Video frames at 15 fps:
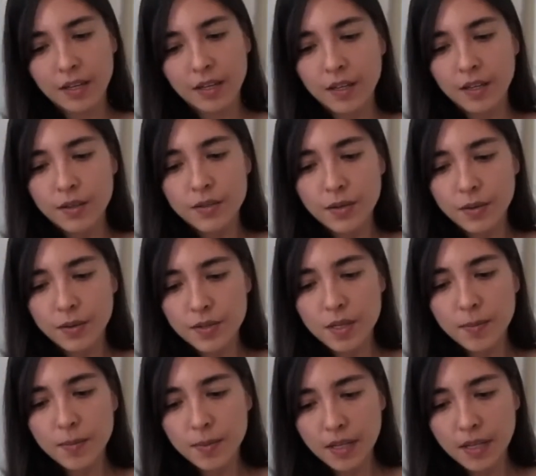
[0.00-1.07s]
So some
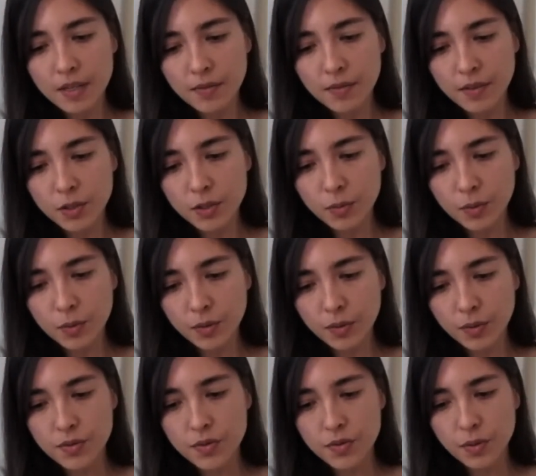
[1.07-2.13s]

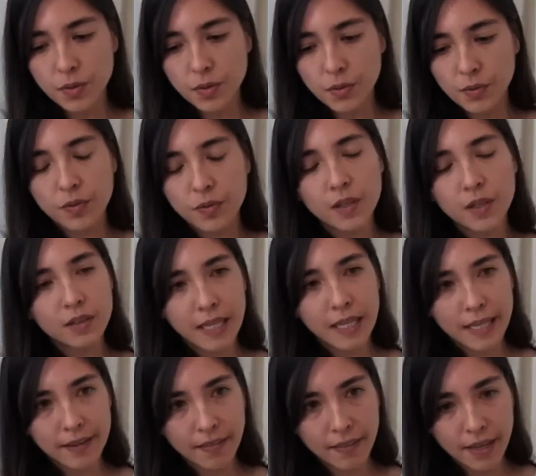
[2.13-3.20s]
individuals who feel
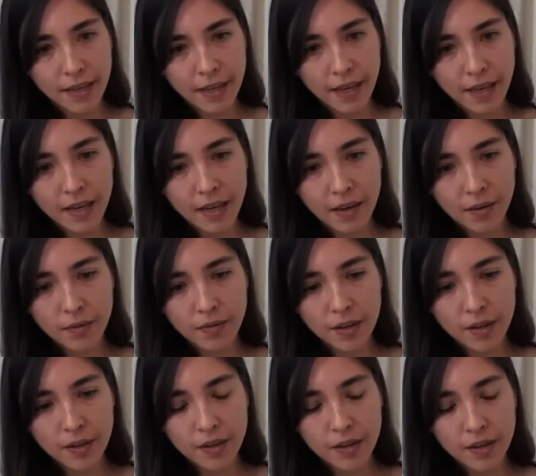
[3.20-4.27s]
like they have
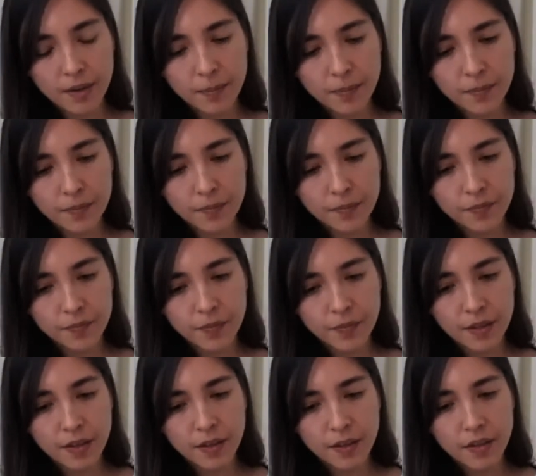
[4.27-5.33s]

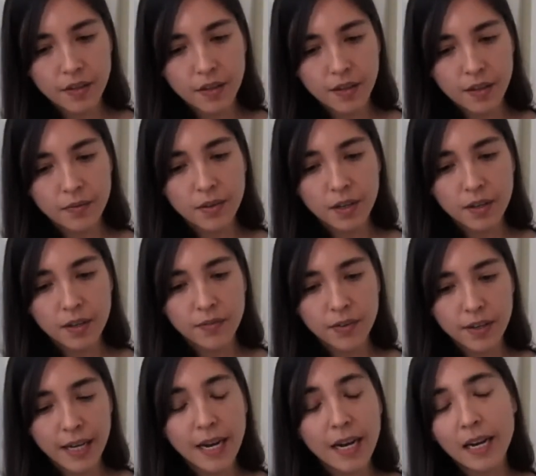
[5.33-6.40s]
a very, very
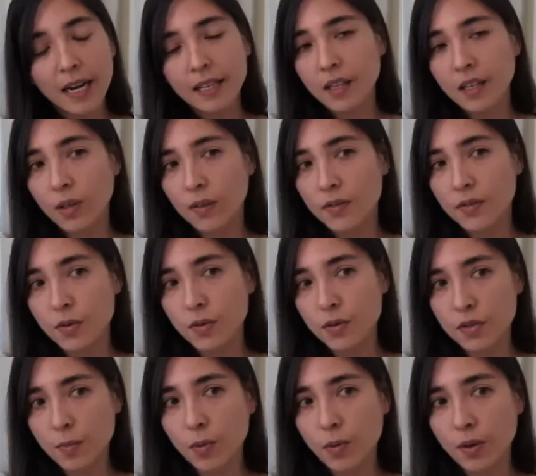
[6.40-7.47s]
high level of social
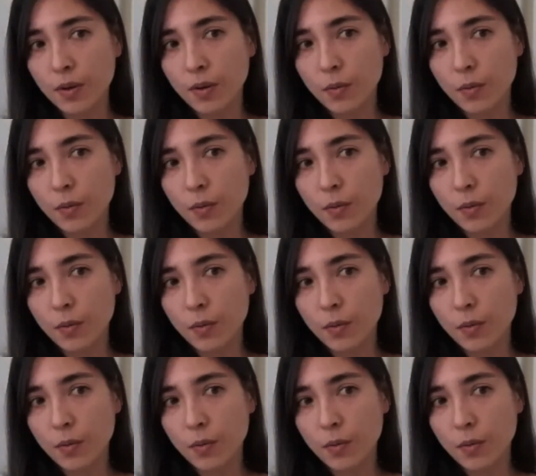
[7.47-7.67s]
support,